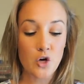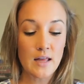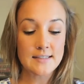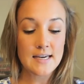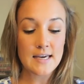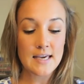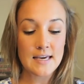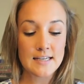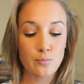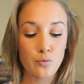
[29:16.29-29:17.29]
and then
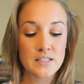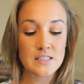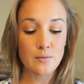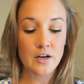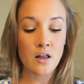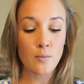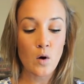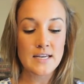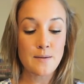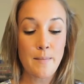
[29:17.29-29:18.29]
also this is a
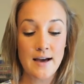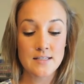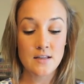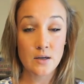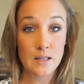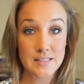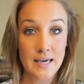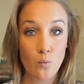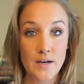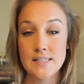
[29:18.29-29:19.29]
brand new
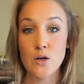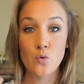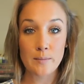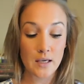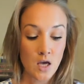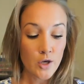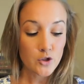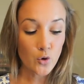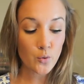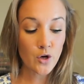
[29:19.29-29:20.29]
super matte,
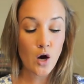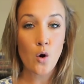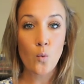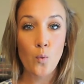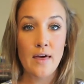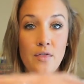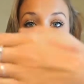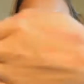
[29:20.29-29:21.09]
ultra matte lip